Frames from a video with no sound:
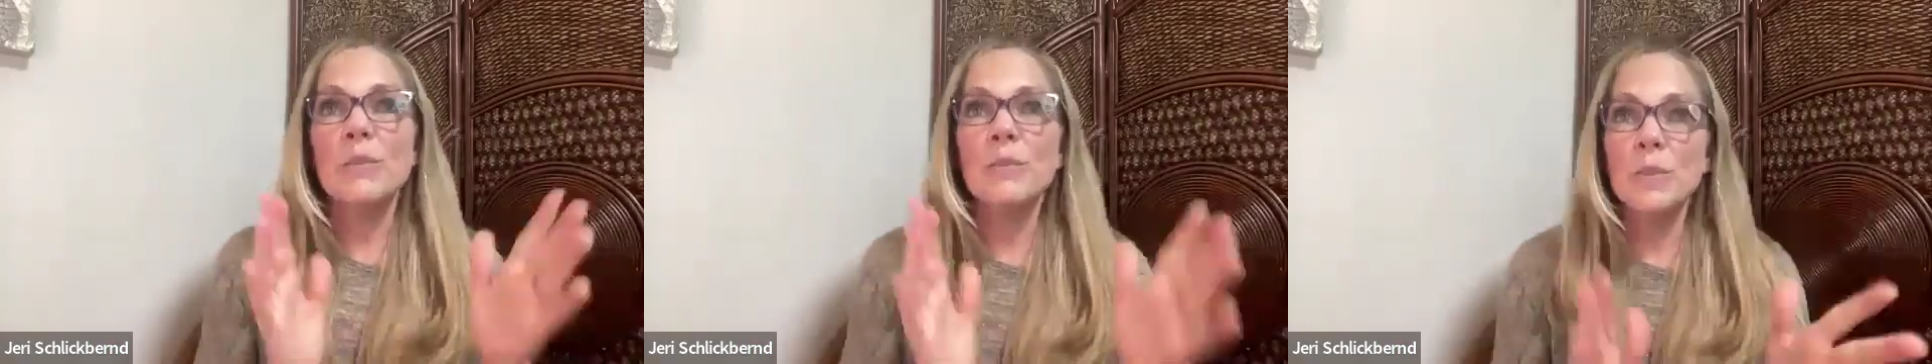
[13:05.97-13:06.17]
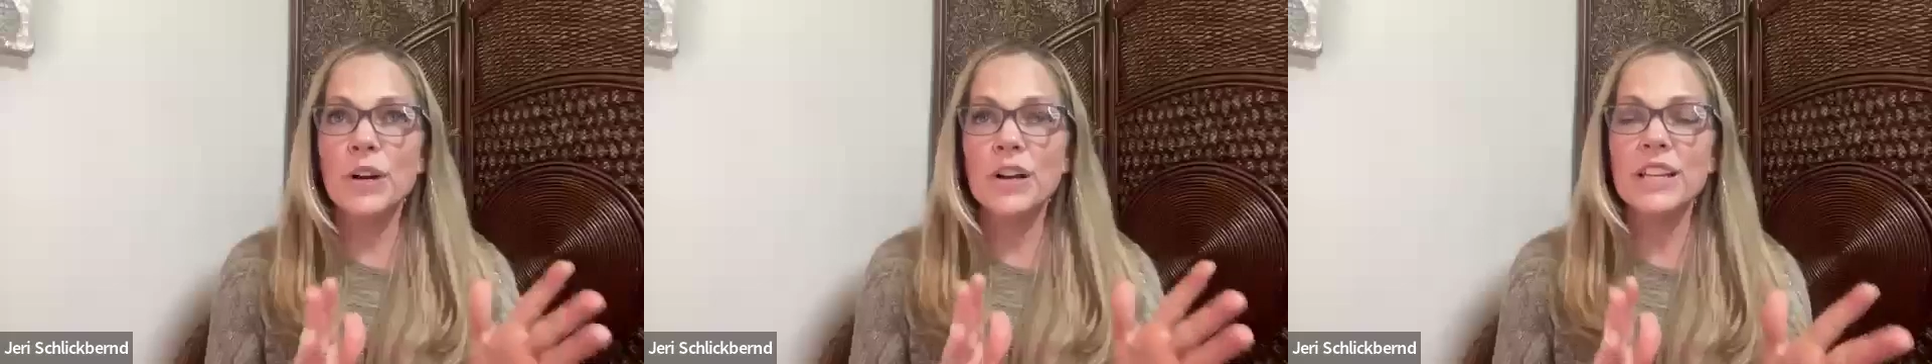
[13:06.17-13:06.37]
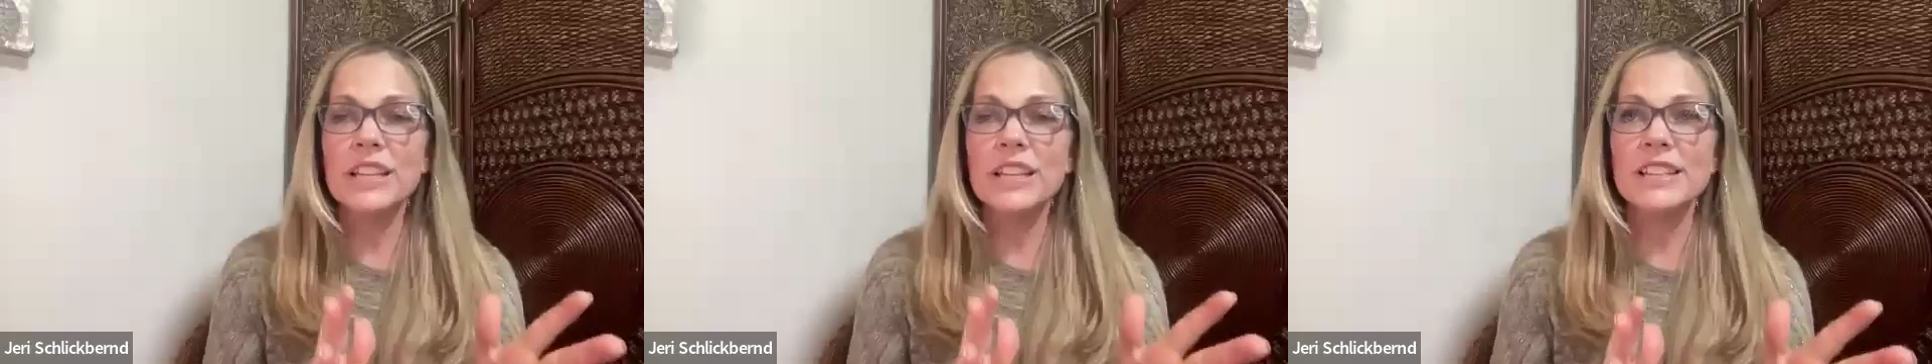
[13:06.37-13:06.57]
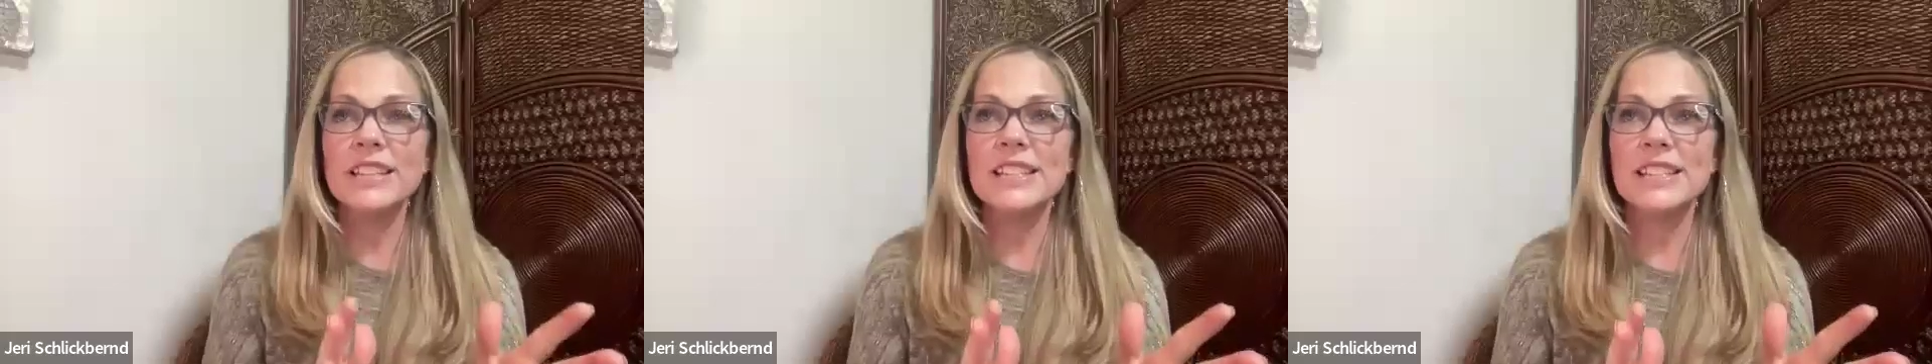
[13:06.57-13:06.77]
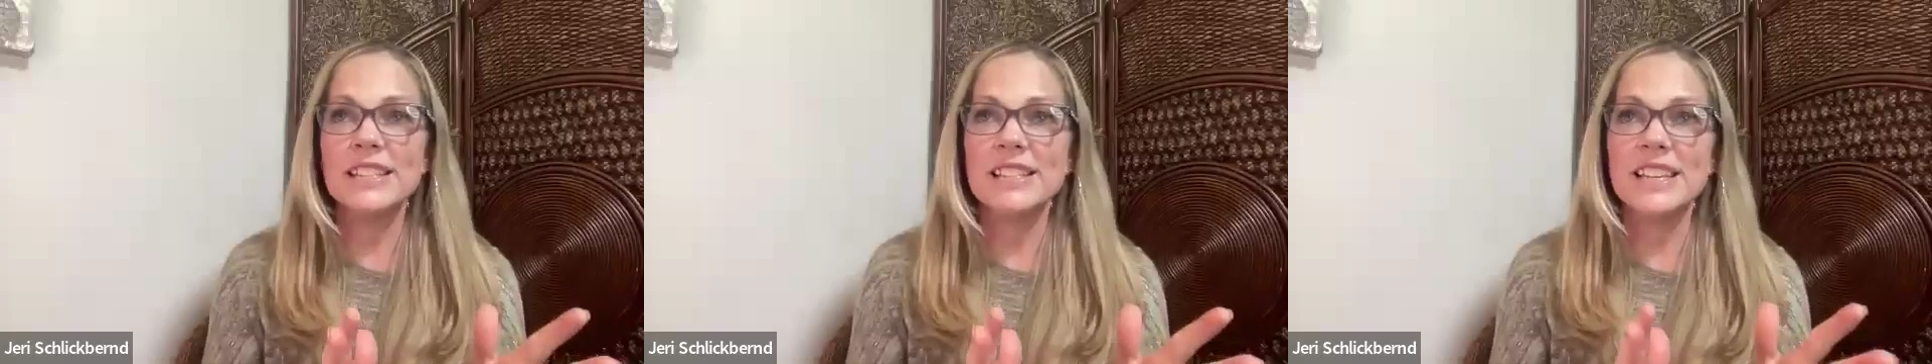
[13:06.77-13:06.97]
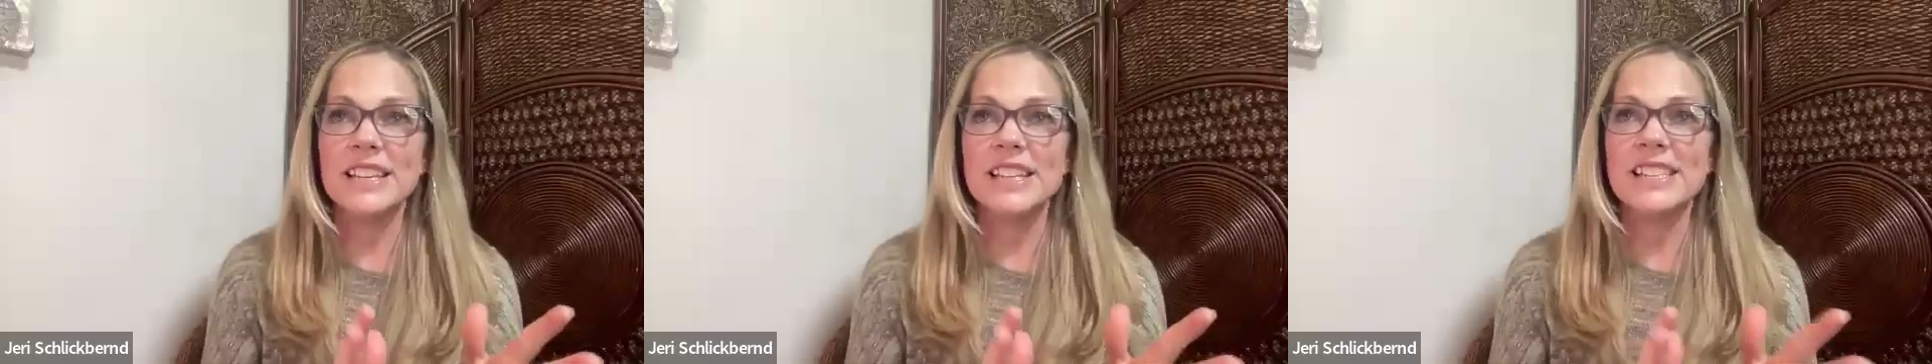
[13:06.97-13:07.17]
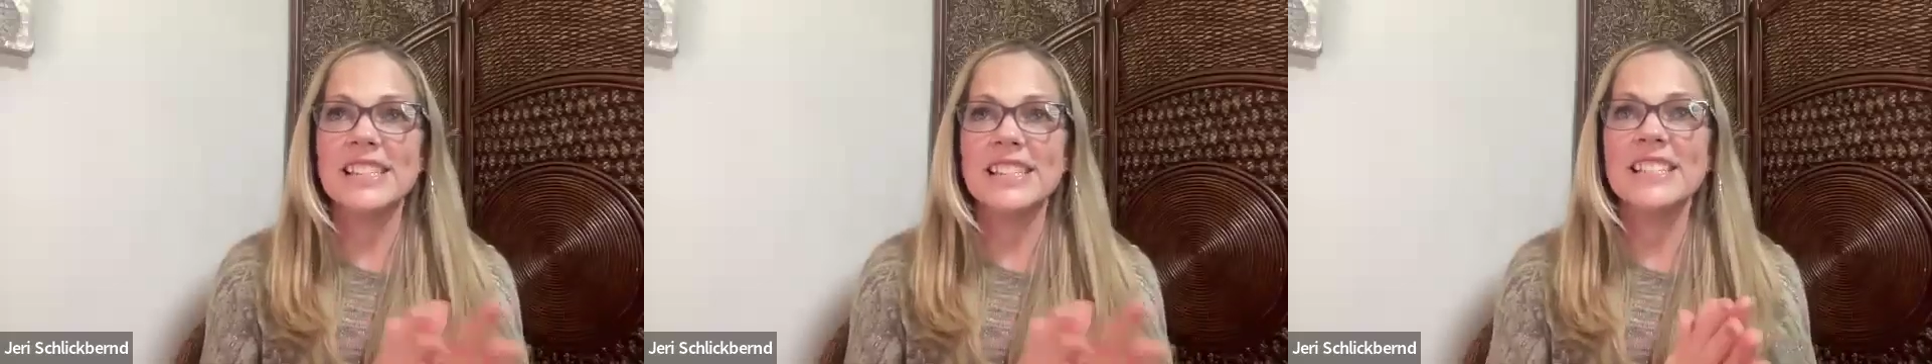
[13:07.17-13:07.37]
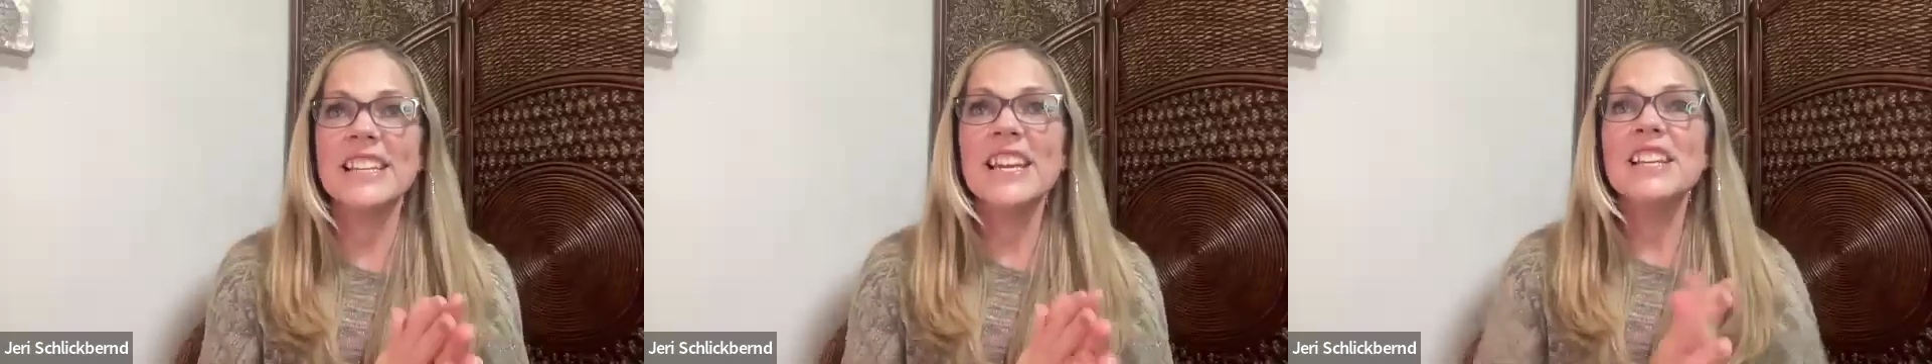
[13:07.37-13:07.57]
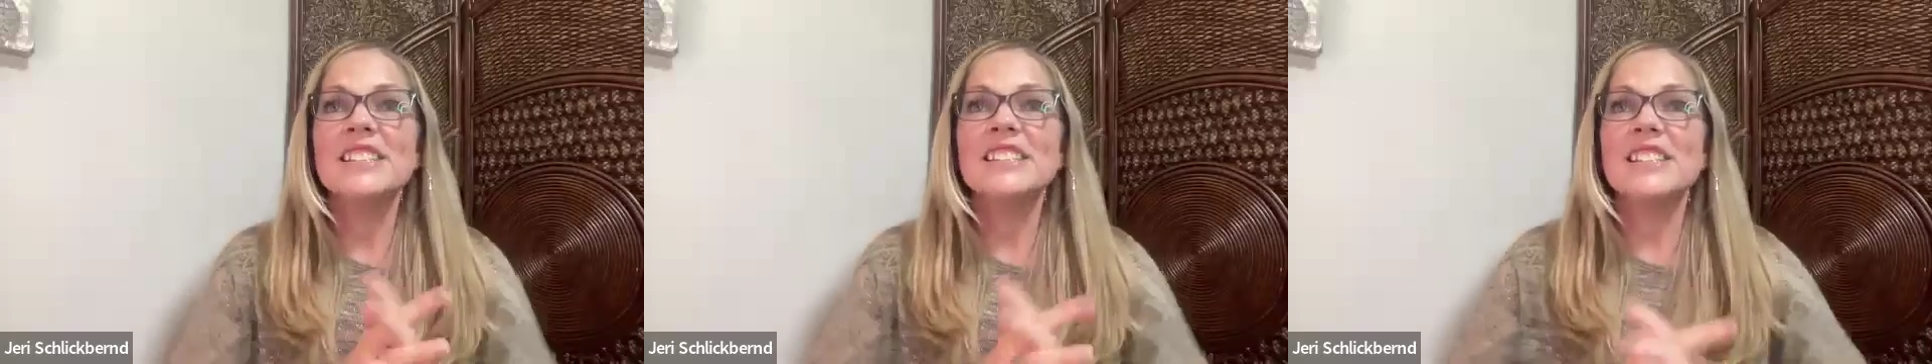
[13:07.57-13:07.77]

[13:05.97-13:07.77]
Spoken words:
burning this list